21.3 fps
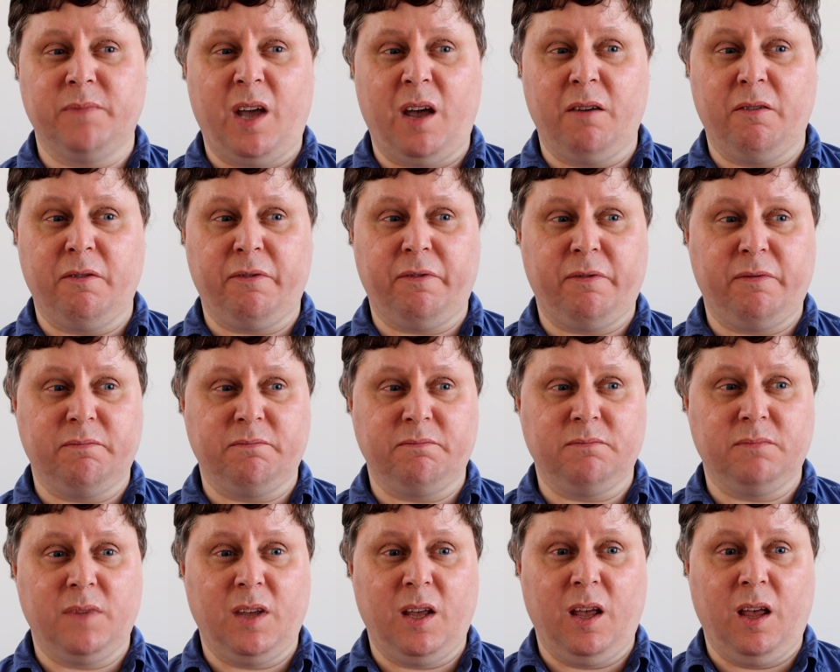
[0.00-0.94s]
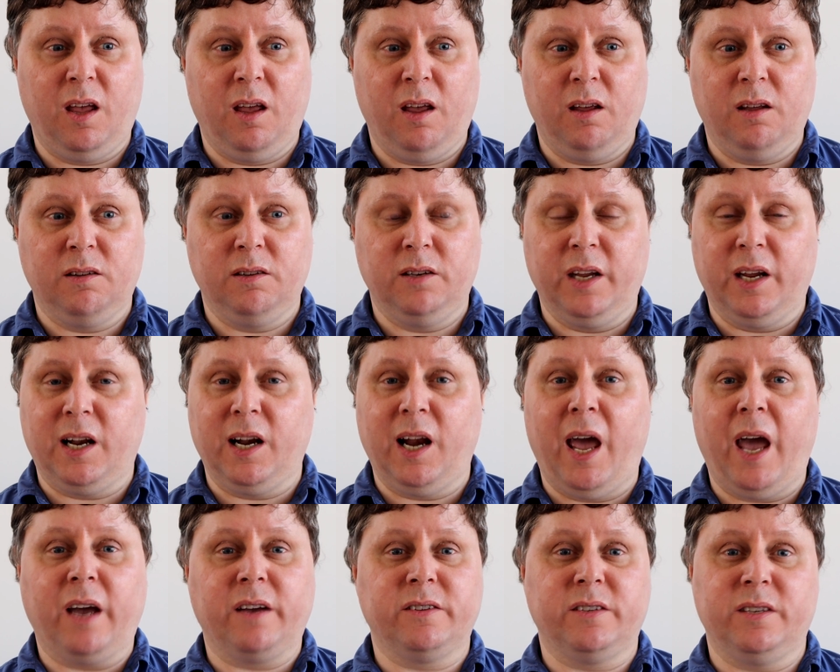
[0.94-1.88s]
have
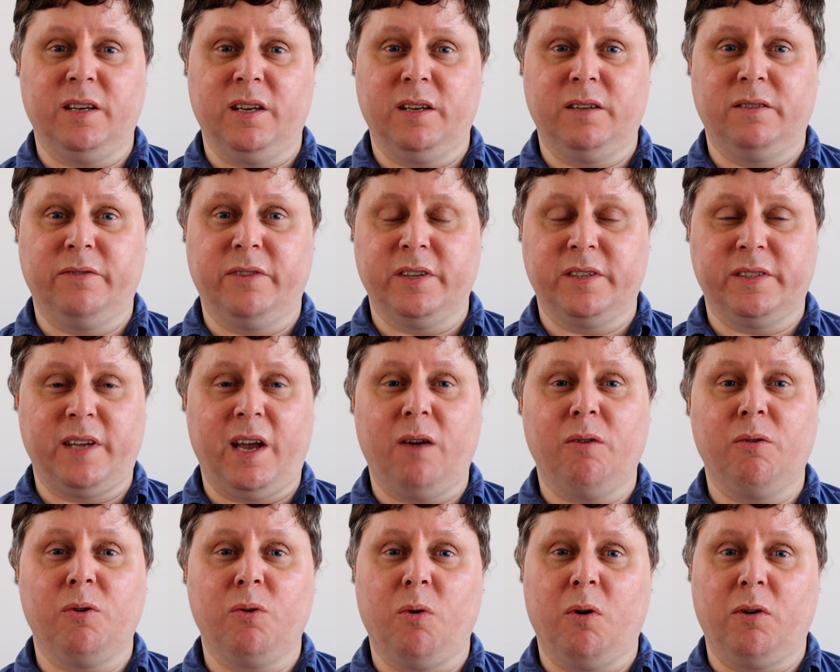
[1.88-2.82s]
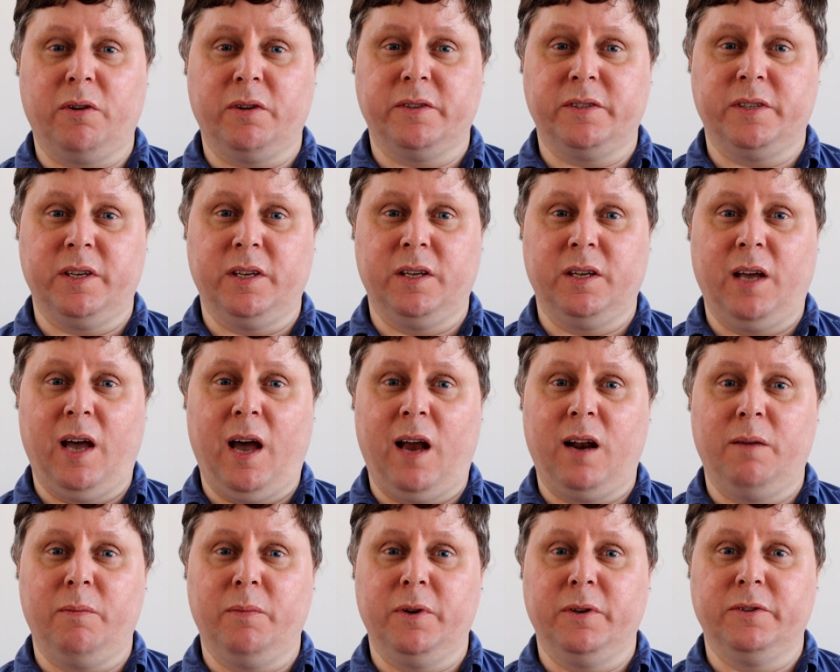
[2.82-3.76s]
neglected the sound quality
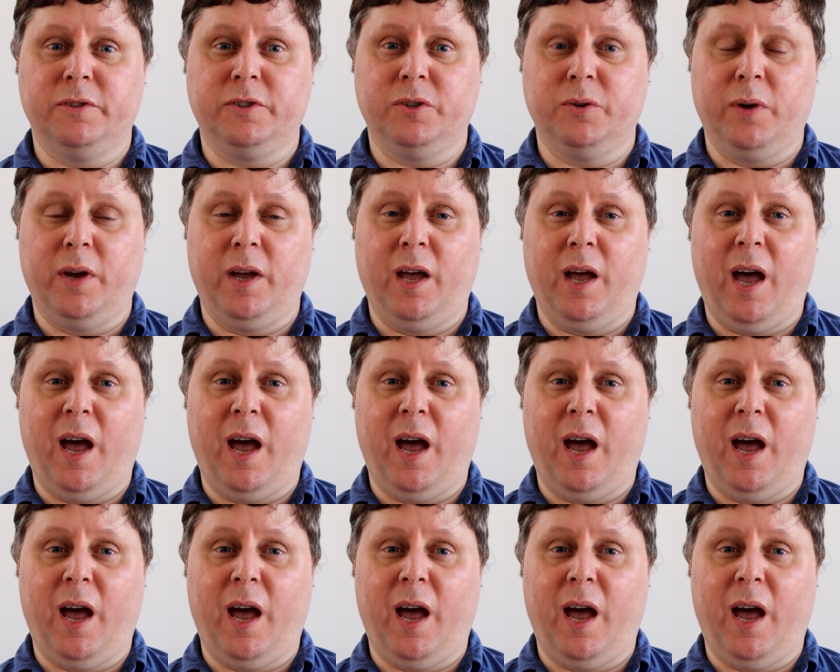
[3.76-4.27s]
element to it.